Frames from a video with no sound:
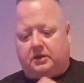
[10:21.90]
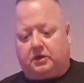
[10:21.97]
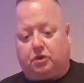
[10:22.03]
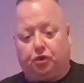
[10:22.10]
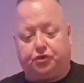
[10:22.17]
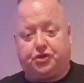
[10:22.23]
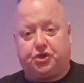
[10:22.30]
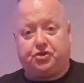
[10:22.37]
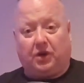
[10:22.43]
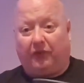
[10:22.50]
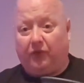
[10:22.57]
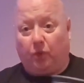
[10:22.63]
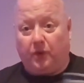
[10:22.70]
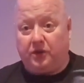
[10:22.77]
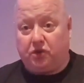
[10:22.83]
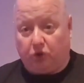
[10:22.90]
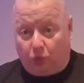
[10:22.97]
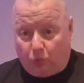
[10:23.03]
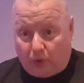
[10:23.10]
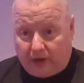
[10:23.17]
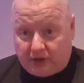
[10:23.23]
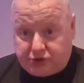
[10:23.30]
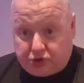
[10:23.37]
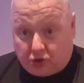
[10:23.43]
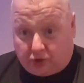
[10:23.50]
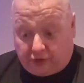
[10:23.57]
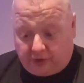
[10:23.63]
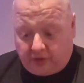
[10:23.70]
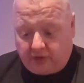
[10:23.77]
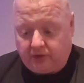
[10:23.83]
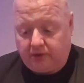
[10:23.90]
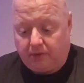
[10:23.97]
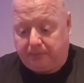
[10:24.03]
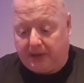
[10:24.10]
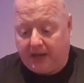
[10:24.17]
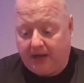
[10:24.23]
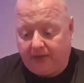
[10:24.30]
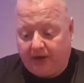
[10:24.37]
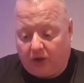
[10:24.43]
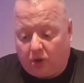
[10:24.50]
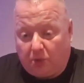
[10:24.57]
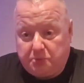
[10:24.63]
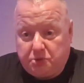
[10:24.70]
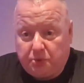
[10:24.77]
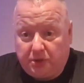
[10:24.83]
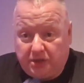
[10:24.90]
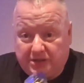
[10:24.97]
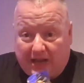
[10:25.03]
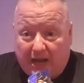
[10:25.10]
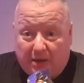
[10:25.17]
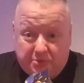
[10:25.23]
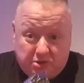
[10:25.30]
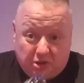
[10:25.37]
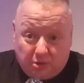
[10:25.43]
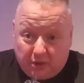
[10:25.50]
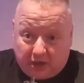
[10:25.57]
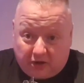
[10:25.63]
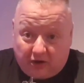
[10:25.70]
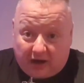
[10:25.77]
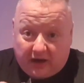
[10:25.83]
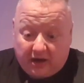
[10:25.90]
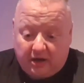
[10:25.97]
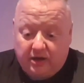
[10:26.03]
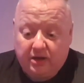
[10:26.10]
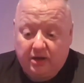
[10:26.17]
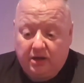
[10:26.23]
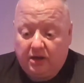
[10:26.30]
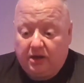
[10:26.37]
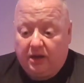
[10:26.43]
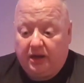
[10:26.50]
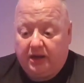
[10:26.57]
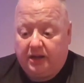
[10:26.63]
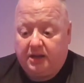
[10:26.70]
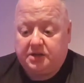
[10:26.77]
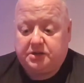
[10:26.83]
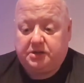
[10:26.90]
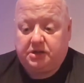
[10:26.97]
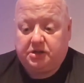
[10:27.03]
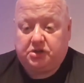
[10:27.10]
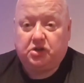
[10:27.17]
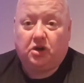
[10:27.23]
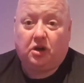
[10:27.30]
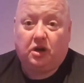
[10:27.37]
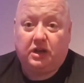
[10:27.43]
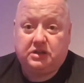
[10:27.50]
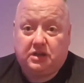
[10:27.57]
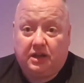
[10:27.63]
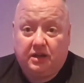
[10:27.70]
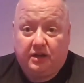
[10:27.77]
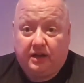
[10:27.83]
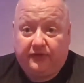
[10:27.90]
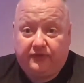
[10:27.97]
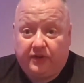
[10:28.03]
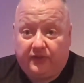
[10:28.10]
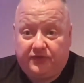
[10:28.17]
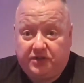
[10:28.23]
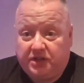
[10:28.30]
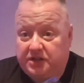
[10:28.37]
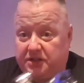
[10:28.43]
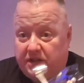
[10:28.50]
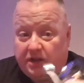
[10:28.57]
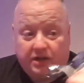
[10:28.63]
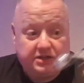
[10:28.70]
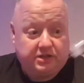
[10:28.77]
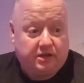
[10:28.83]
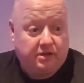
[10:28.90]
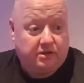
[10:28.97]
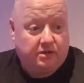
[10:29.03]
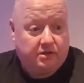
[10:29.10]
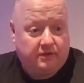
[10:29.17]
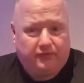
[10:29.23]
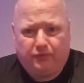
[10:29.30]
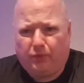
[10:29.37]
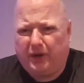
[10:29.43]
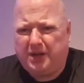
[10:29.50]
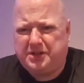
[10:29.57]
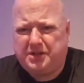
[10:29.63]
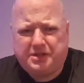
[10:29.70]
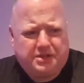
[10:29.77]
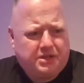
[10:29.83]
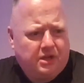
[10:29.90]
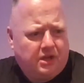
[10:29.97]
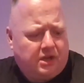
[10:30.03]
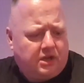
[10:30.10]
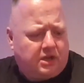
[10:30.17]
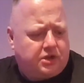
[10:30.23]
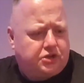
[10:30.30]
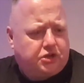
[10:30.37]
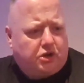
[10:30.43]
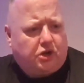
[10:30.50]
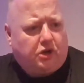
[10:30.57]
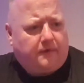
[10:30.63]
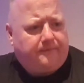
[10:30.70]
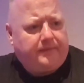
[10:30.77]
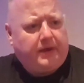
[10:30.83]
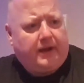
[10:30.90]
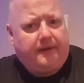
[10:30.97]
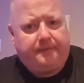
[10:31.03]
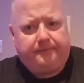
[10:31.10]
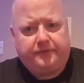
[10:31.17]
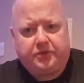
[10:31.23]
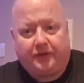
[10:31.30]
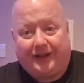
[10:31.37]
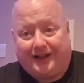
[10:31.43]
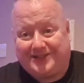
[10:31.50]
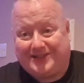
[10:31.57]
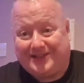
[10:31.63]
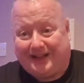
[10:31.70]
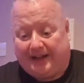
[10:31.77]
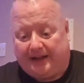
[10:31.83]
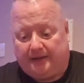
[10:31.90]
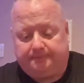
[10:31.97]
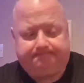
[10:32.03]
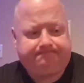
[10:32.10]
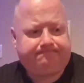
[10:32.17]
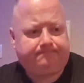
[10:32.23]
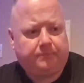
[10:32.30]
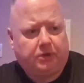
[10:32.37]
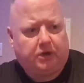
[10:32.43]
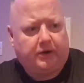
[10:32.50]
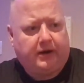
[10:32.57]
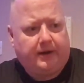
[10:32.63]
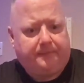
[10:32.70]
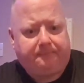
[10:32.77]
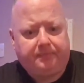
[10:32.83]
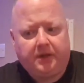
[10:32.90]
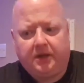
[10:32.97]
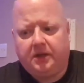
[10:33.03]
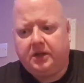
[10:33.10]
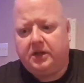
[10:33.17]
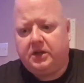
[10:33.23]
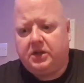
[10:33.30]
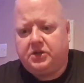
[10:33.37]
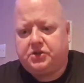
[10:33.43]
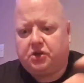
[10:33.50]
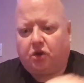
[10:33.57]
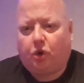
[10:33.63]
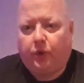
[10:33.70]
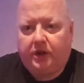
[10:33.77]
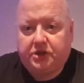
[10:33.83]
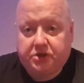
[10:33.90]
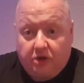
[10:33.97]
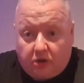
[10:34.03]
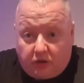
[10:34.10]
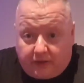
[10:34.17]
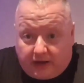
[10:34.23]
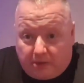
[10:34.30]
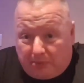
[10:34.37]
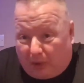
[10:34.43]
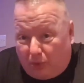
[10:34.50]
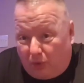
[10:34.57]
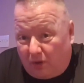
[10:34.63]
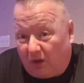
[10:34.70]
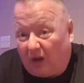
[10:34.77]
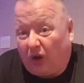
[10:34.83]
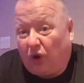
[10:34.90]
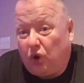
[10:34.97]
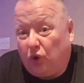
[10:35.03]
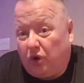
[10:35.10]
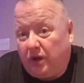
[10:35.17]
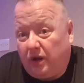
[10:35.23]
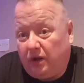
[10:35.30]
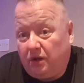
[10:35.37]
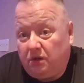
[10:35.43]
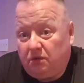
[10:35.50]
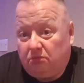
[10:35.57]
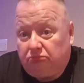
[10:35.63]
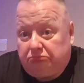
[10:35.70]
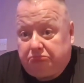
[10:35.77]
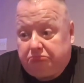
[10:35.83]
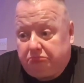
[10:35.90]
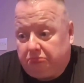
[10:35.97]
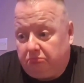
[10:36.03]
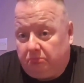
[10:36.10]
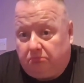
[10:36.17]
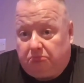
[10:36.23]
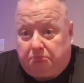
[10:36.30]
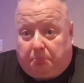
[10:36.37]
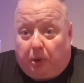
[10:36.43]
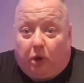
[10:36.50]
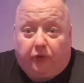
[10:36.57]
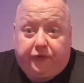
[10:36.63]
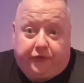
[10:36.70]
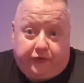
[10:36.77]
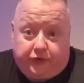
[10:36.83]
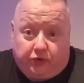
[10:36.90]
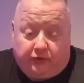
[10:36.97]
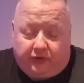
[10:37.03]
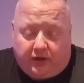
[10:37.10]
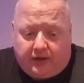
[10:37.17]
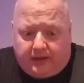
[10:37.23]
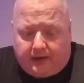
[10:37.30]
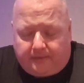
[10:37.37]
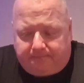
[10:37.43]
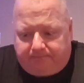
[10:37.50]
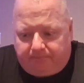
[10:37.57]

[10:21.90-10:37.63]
good to travel with, don't weigh a ton. The burner it comes with is absolutely cracking, and it is. You saw it's like an F16, isn't it, if one exists. So, yeah, so that's that. Alright, so a quick talk then about cooking pots and stuff like that.